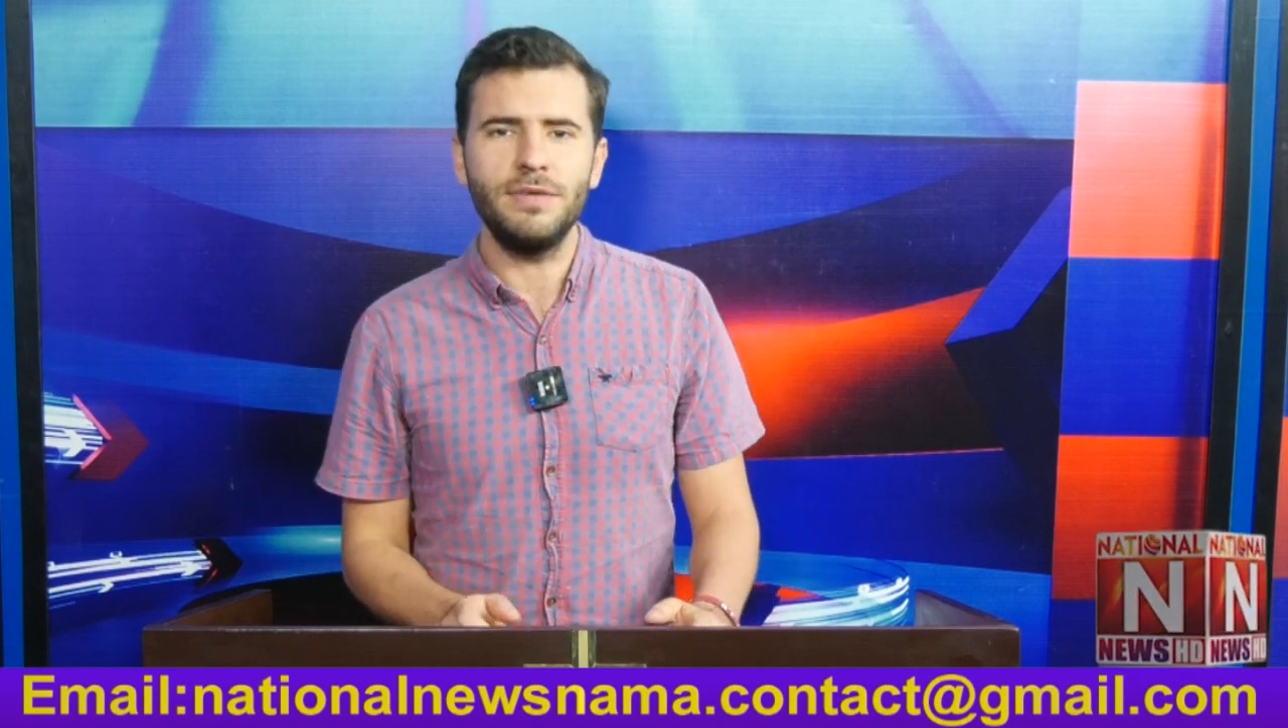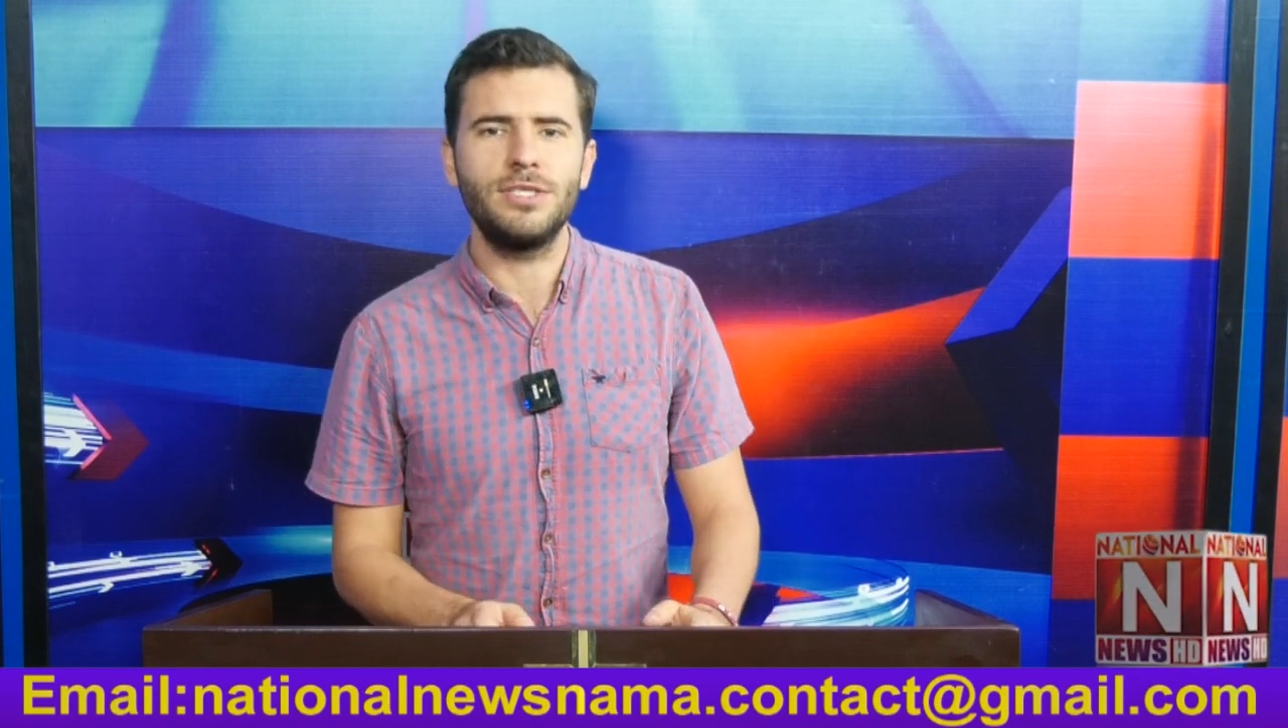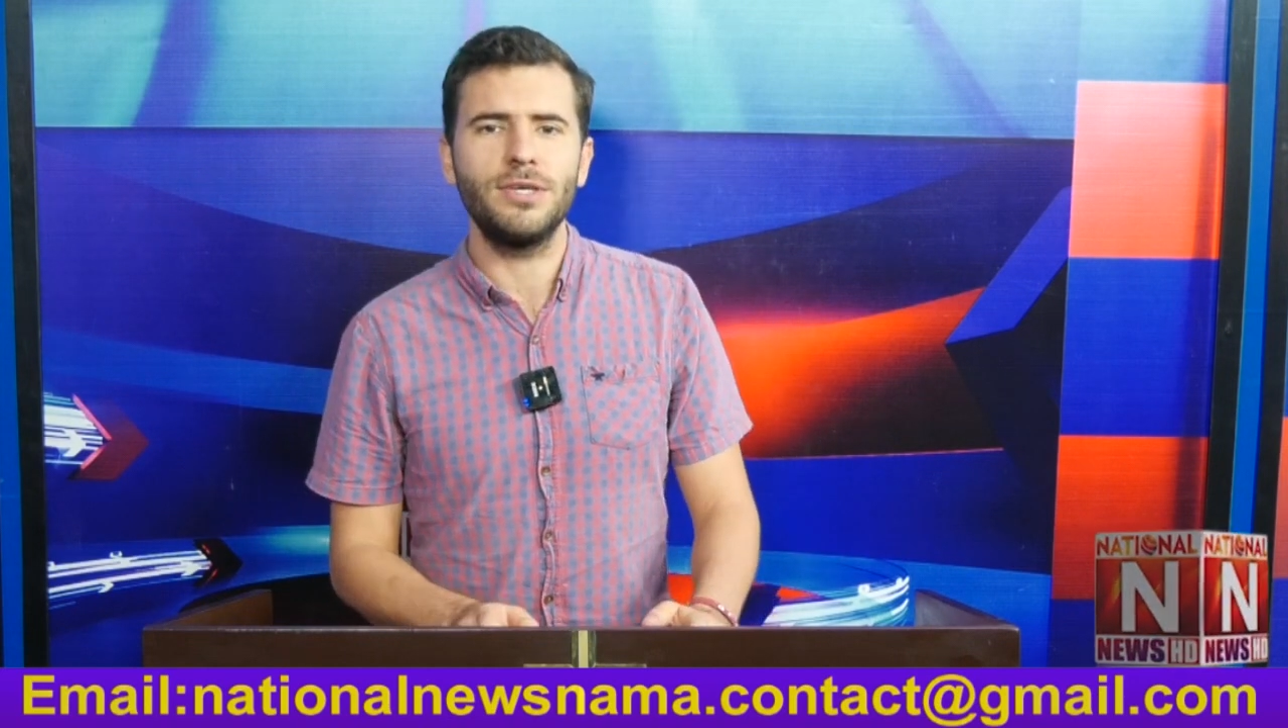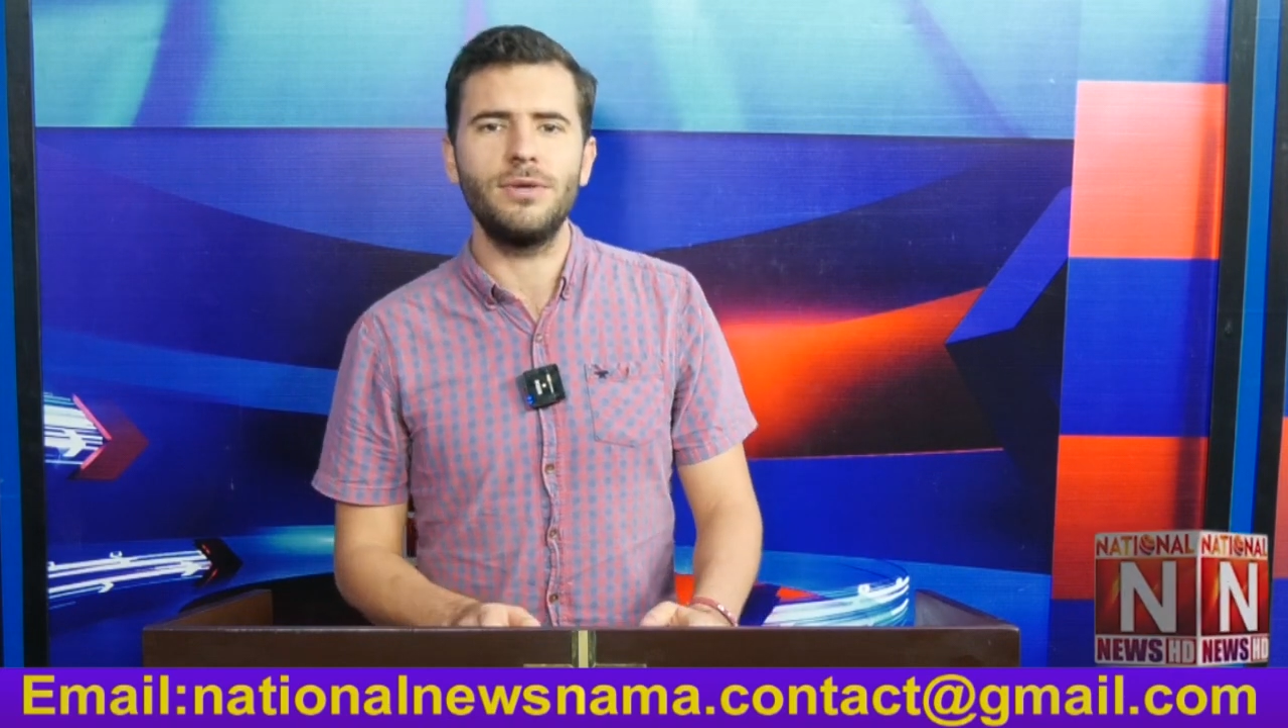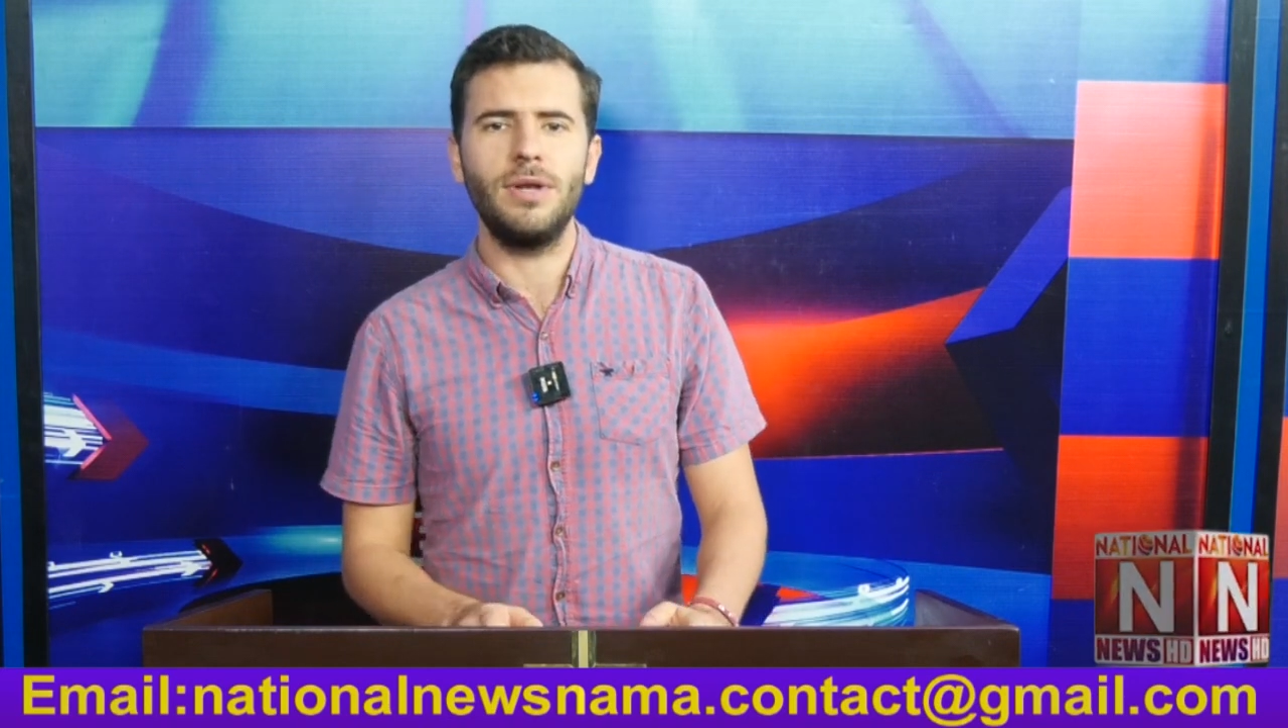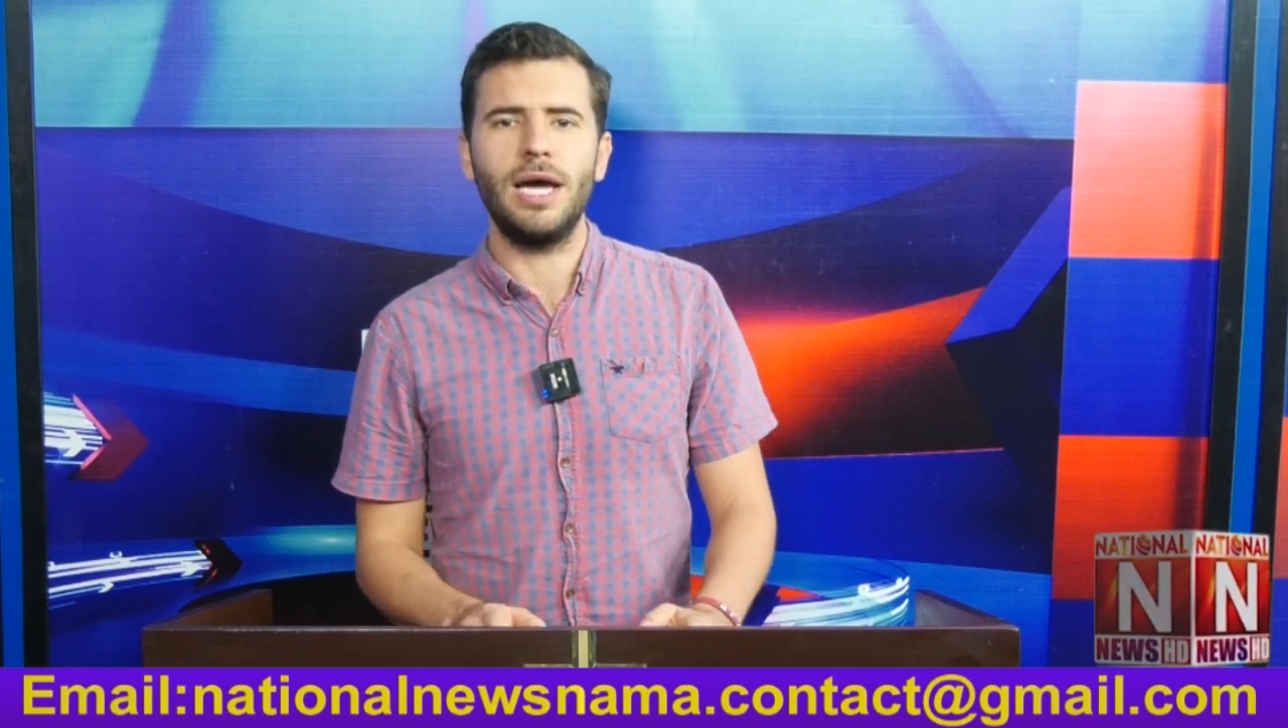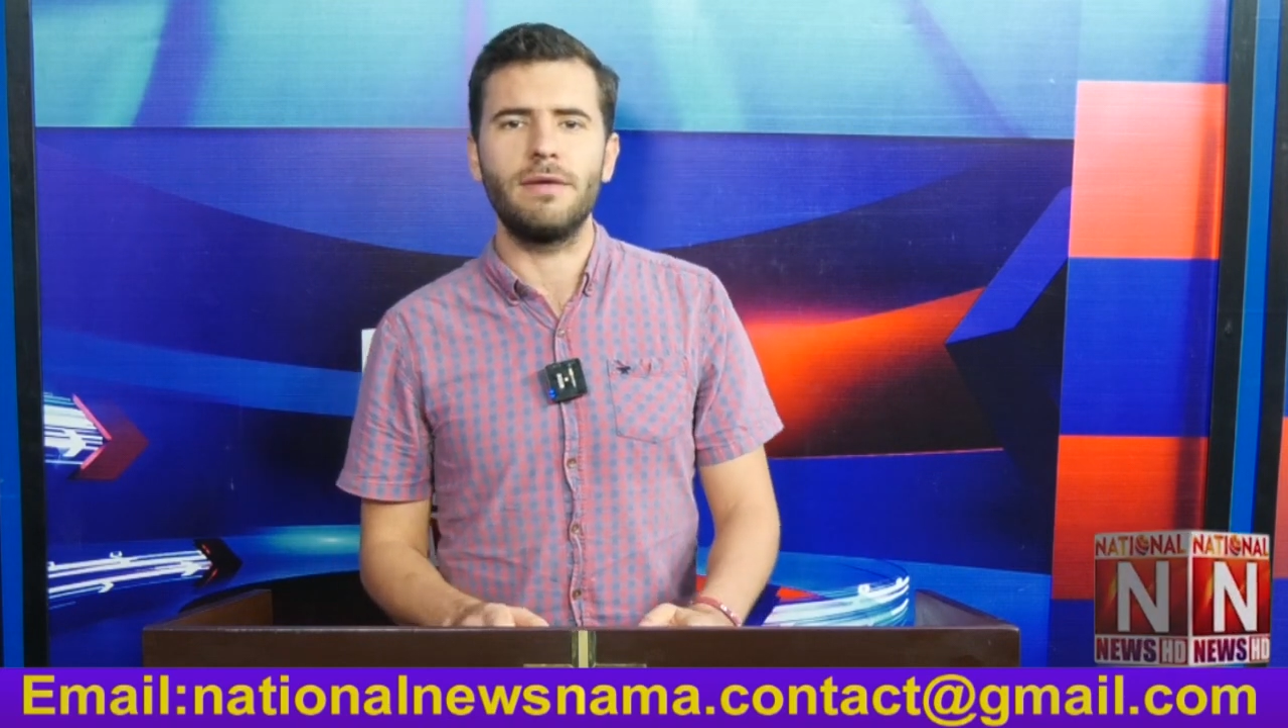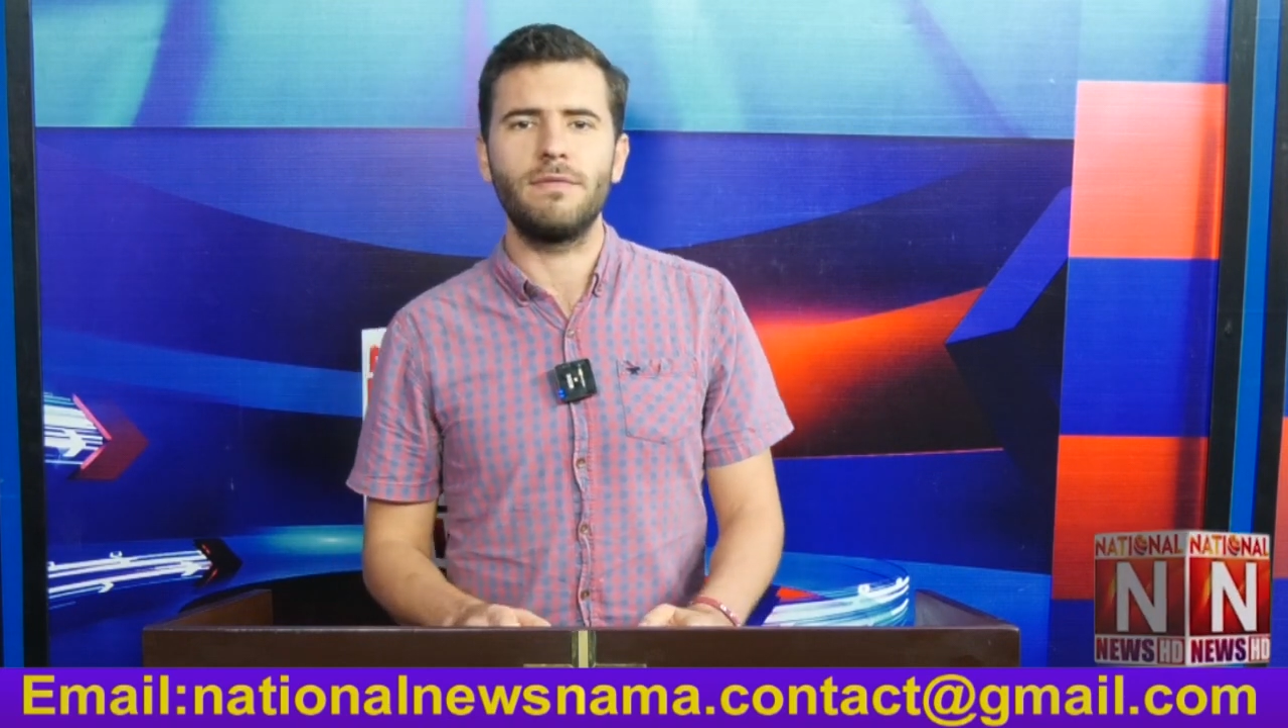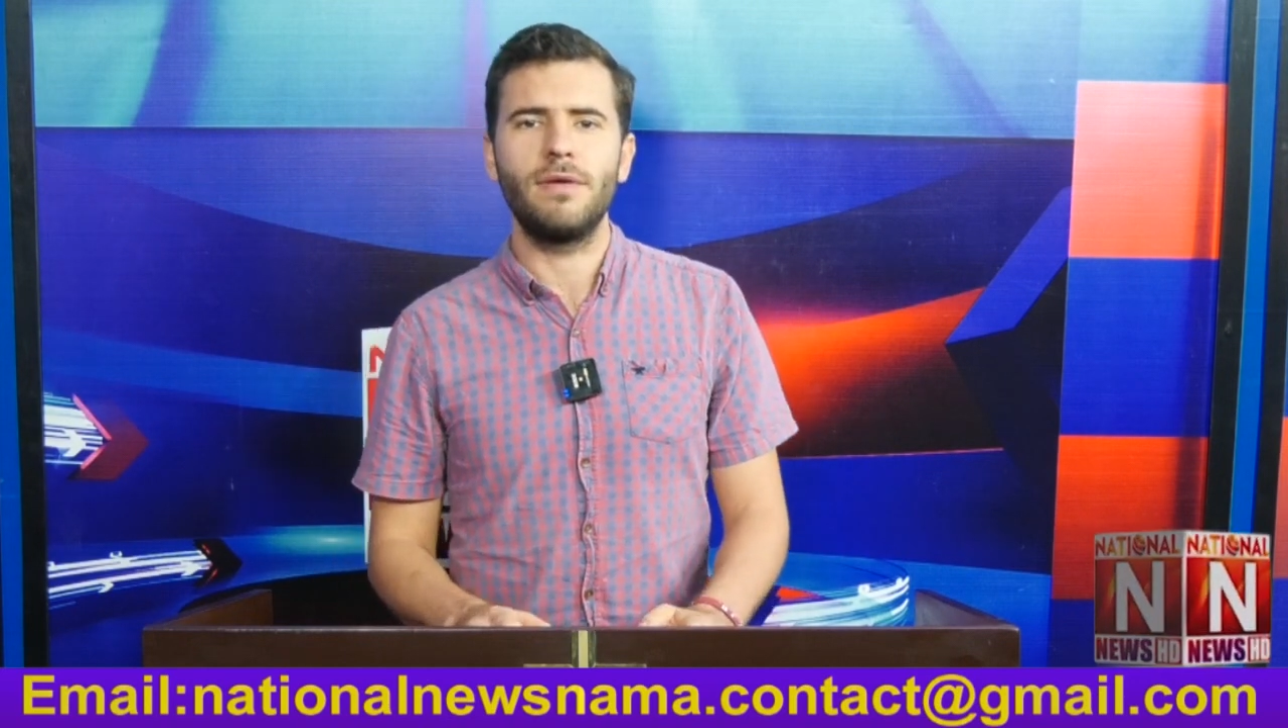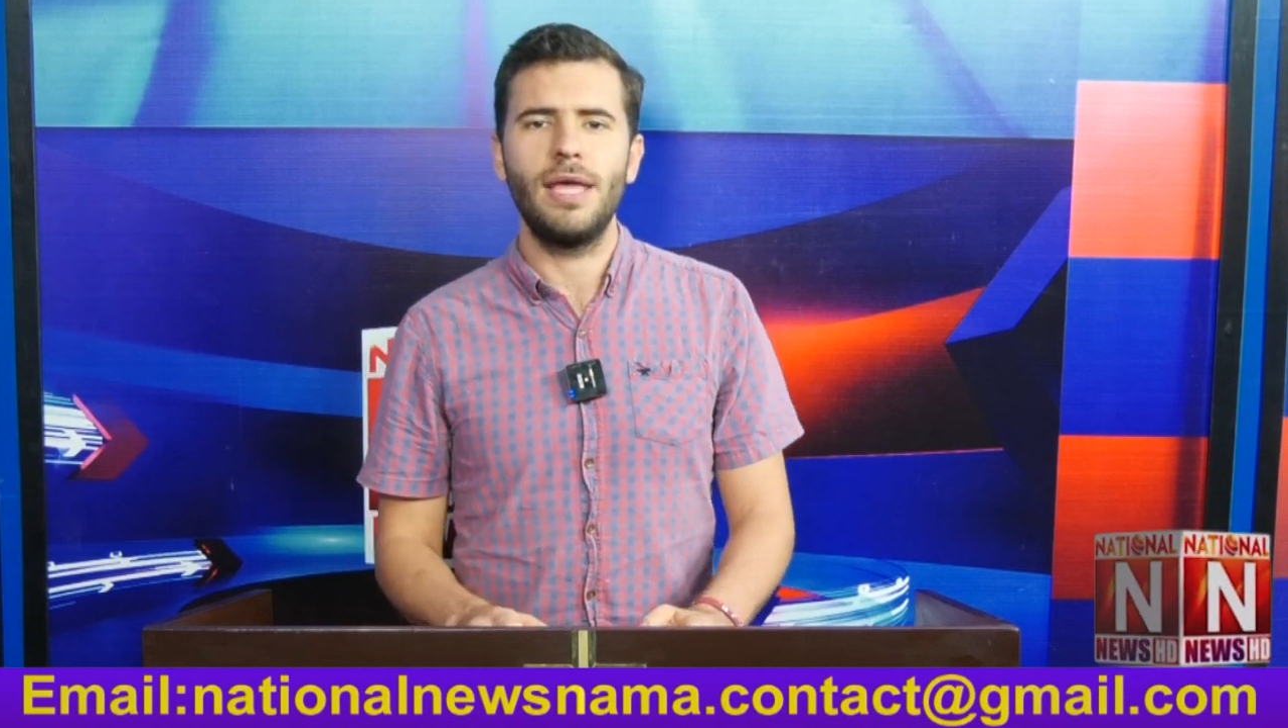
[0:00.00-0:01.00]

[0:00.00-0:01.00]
eternal life."